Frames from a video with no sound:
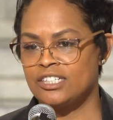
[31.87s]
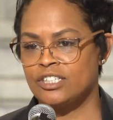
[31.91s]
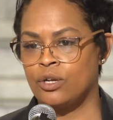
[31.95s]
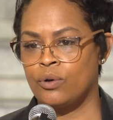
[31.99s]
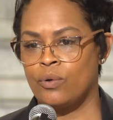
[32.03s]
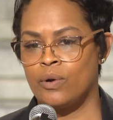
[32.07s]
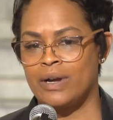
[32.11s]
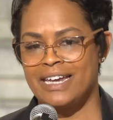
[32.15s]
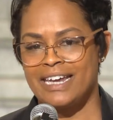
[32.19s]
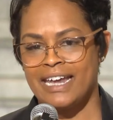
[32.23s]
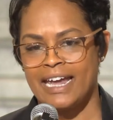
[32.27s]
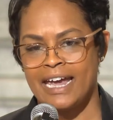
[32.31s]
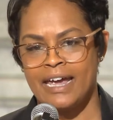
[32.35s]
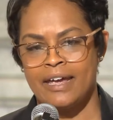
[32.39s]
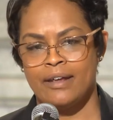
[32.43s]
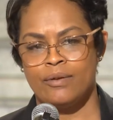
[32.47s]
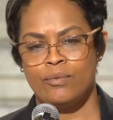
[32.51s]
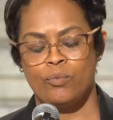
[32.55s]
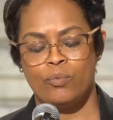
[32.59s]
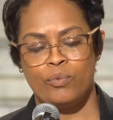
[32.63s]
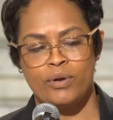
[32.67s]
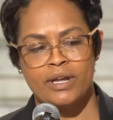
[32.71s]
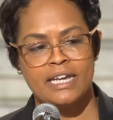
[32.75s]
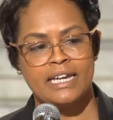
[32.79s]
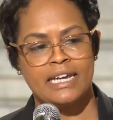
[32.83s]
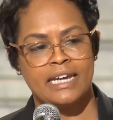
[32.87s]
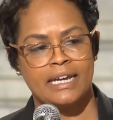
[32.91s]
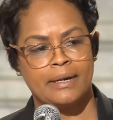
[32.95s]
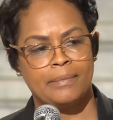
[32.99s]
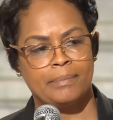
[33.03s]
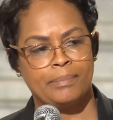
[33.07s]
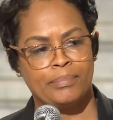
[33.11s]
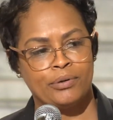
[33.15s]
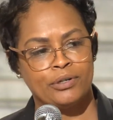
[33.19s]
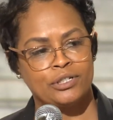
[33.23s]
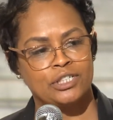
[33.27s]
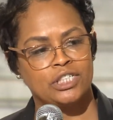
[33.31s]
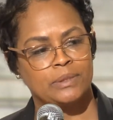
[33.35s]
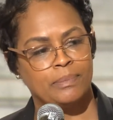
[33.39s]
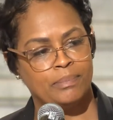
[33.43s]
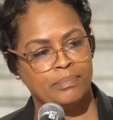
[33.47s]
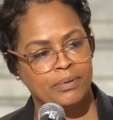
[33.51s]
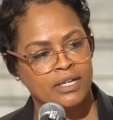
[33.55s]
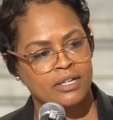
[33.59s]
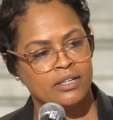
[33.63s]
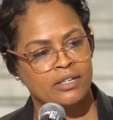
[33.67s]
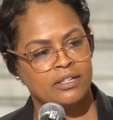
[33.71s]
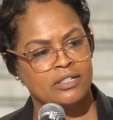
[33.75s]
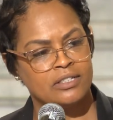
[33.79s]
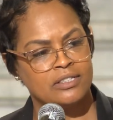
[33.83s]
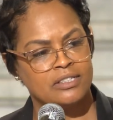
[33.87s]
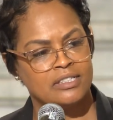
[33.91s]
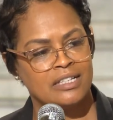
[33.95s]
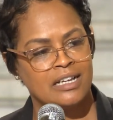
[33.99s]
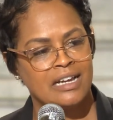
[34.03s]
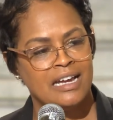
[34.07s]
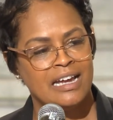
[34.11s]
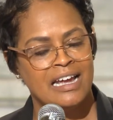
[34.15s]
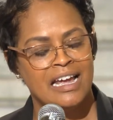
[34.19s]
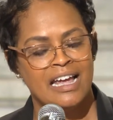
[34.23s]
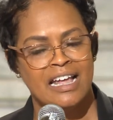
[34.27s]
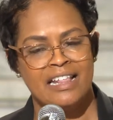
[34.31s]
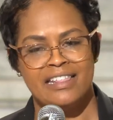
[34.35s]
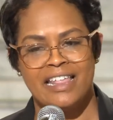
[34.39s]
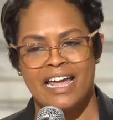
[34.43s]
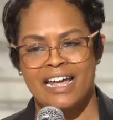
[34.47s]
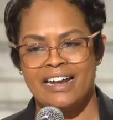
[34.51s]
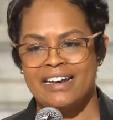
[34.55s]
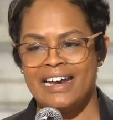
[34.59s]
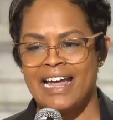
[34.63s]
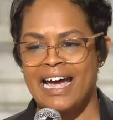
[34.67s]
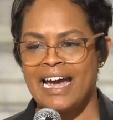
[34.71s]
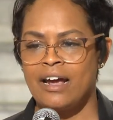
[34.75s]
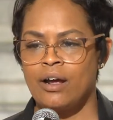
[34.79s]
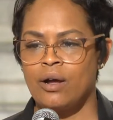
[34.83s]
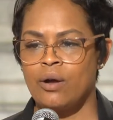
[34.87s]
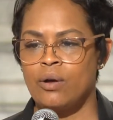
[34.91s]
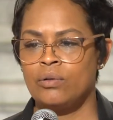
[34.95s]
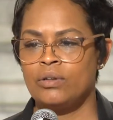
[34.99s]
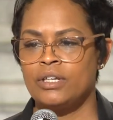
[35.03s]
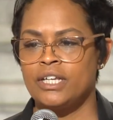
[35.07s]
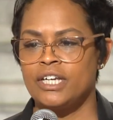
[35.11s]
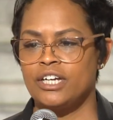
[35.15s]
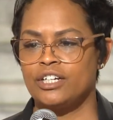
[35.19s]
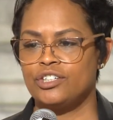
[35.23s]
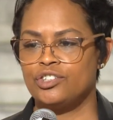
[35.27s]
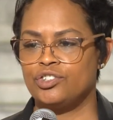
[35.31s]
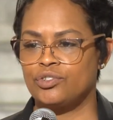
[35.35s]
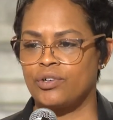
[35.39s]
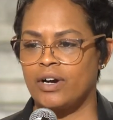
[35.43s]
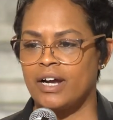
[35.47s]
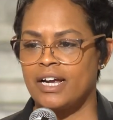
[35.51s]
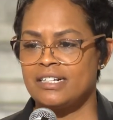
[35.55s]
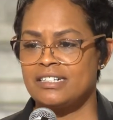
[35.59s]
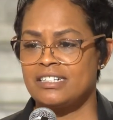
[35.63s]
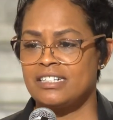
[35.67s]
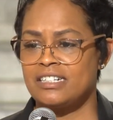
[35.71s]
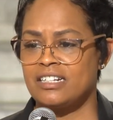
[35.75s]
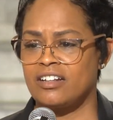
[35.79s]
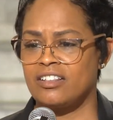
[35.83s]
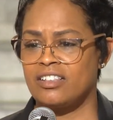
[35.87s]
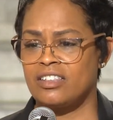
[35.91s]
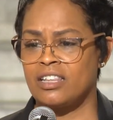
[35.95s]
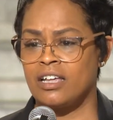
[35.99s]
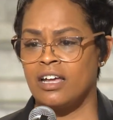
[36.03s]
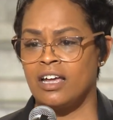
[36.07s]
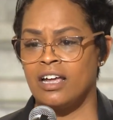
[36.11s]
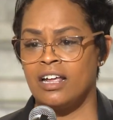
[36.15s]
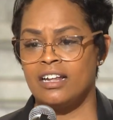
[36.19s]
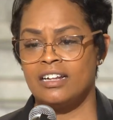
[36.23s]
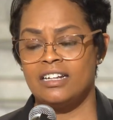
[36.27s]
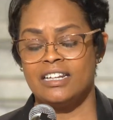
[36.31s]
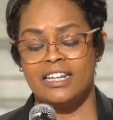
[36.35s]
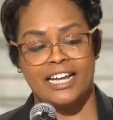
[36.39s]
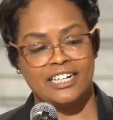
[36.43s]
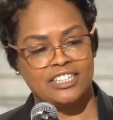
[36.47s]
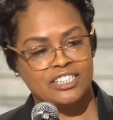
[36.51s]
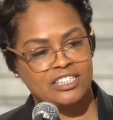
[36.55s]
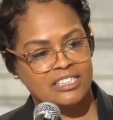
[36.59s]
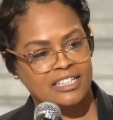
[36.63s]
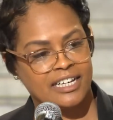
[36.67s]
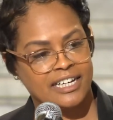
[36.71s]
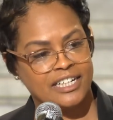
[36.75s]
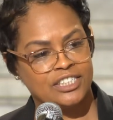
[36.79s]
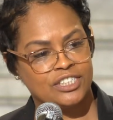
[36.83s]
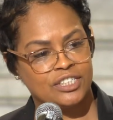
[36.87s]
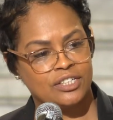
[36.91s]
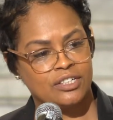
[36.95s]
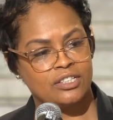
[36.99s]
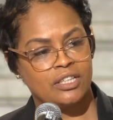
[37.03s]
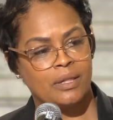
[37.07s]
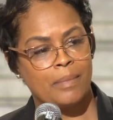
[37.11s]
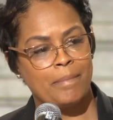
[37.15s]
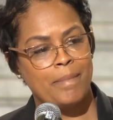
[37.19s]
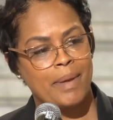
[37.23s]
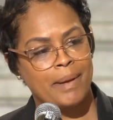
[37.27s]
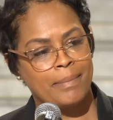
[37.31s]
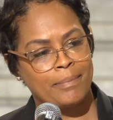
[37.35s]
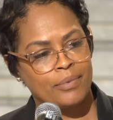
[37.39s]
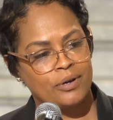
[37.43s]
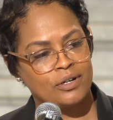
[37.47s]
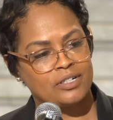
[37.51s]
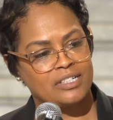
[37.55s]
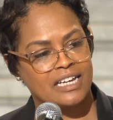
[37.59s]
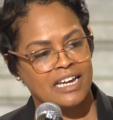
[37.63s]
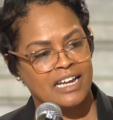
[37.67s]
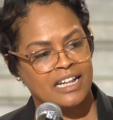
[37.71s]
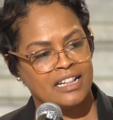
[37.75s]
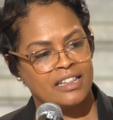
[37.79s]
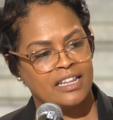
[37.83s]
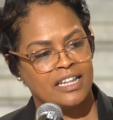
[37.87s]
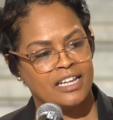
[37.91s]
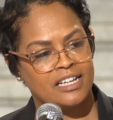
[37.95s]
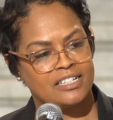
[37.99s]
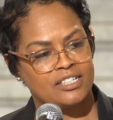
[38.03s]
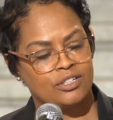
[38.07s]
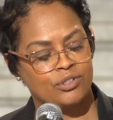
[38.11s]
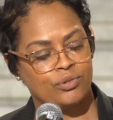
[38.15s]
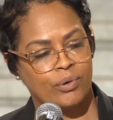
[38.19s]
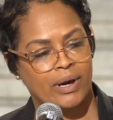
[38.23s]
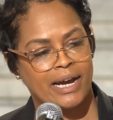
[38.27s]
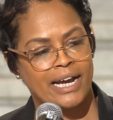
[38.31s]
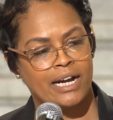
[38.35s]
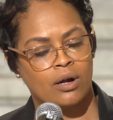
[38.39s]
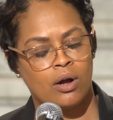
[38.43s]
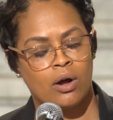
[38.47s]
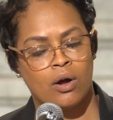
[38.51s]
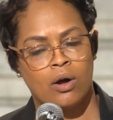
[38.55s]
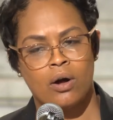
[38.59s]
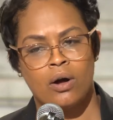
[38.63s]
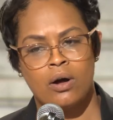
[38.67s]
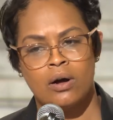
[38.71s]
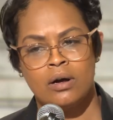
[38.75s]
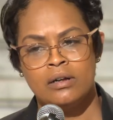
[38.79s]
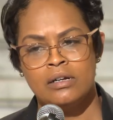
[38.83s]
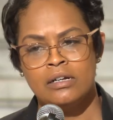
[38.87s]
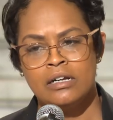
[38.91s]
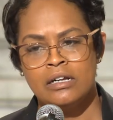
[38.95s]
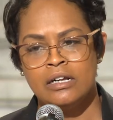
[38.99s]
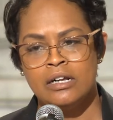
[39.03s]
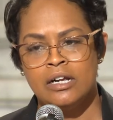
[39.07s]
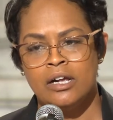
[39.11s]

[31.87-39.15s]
So again, we can push bills that not only address the legislature, the members in this great hall,